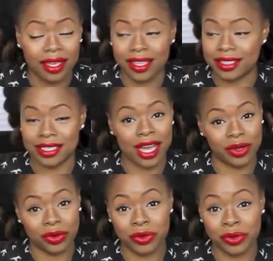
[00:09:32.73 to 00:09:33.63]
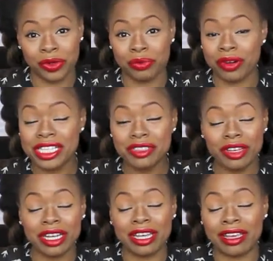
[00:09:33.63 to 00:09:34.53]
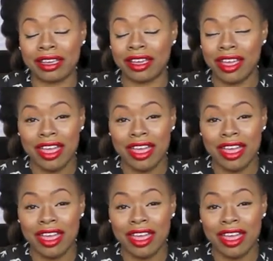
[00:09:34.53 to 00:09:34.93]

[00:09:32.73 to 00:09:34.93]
It's not cool. Breastfeeding,